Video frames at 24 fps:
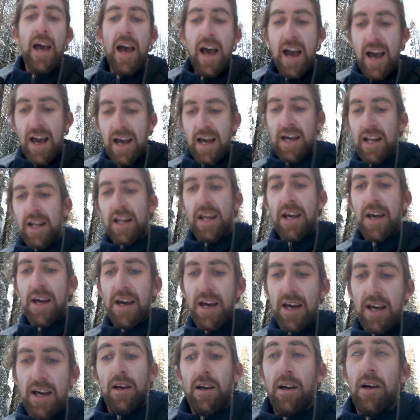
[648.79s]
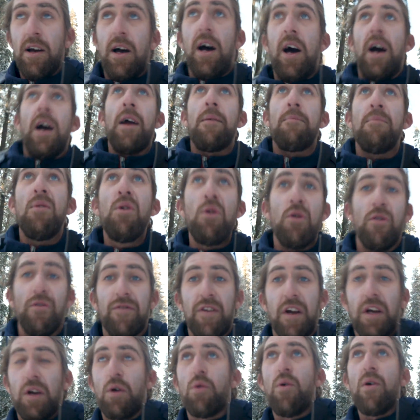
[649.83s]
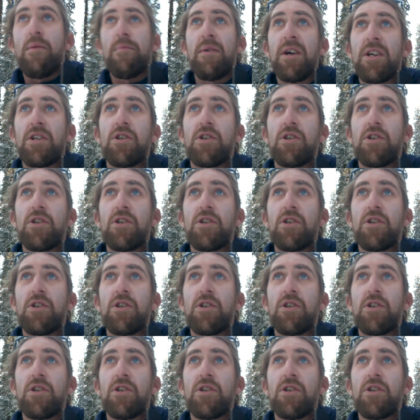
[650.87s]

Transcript: and I moved. I quit my